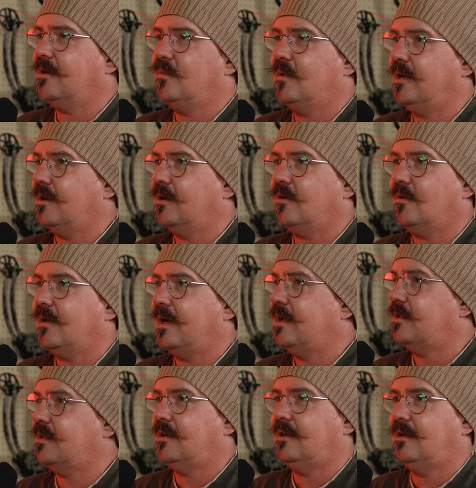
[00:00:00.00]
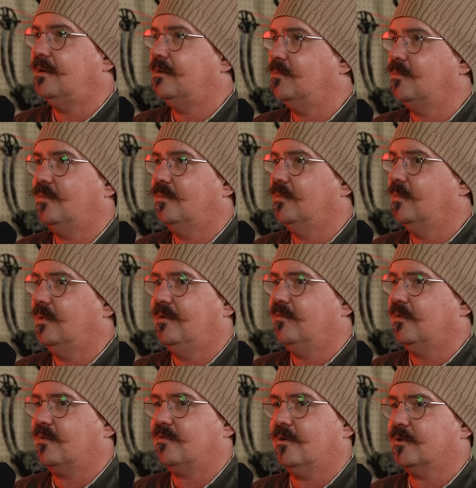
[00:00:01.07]
what a crazy
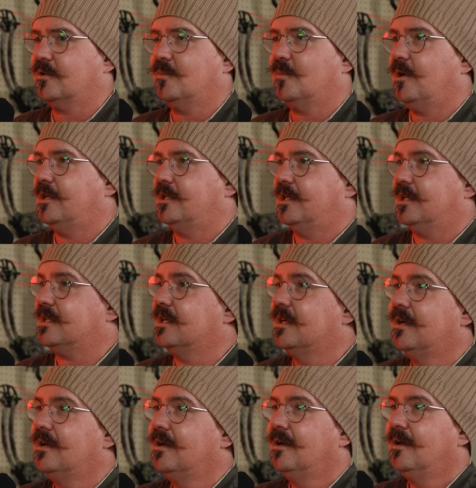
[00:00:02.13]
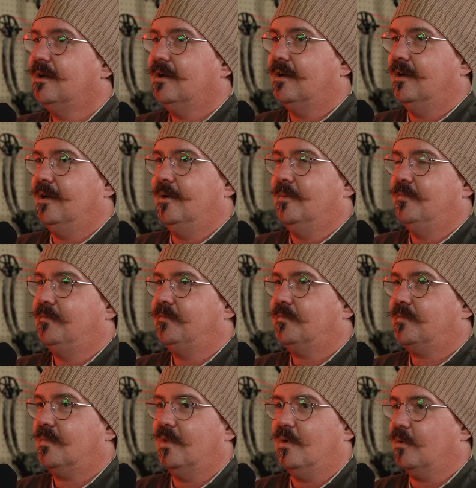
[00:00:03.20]
infrastructure project um,
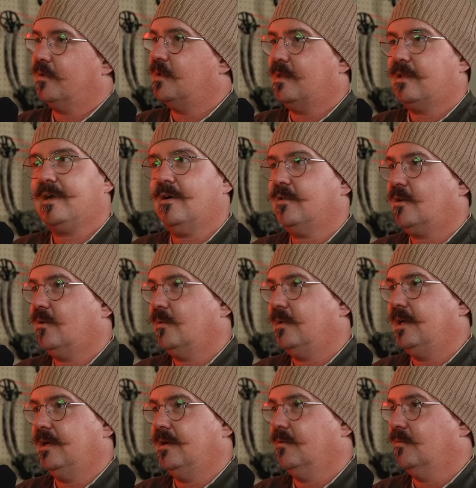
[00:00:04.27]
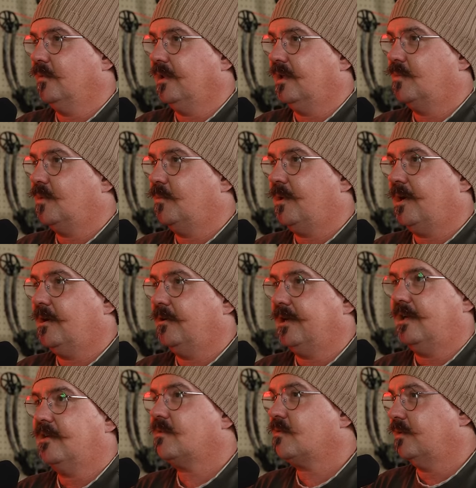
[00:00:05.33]
North and South Korea really prepared
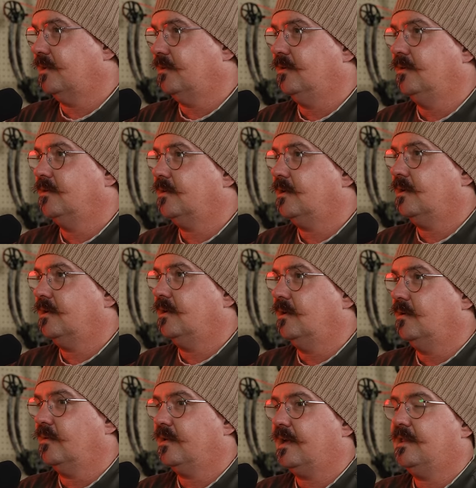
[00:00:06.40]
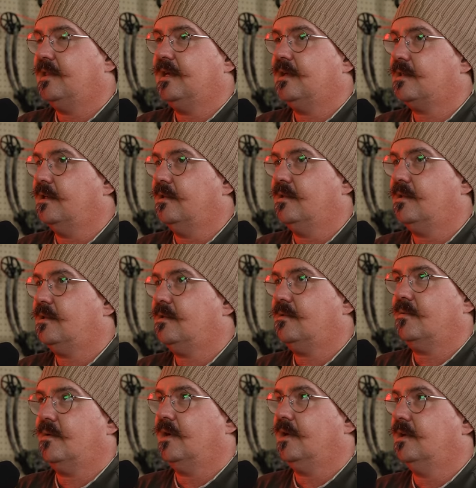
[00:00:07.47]
Israel. You know, I think since
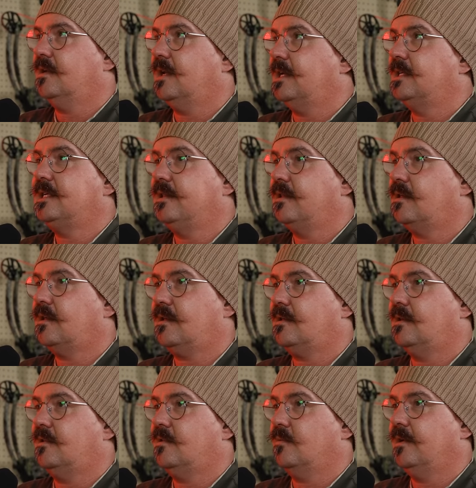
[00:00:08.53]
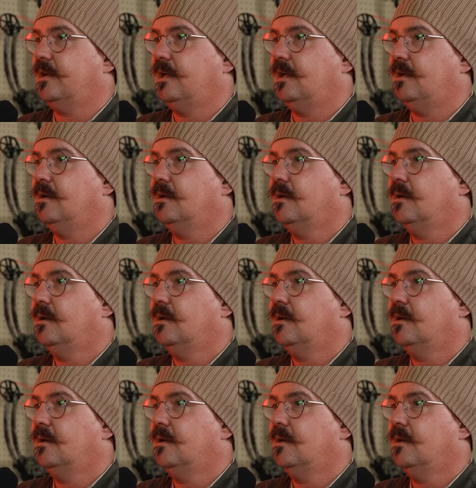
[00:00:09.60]
uh, 1963,